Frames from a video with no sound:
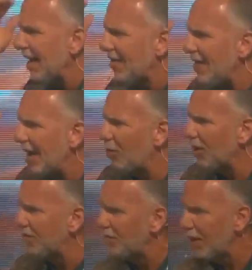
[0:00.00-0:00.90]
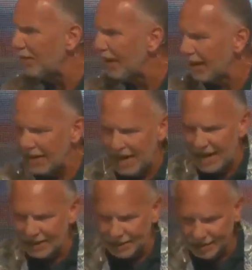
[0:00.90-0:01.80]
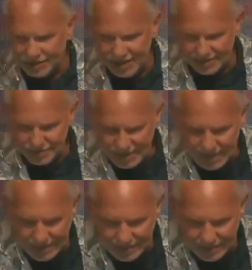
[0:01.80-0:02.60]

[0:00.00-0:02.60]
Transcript: that when, when God looks at me,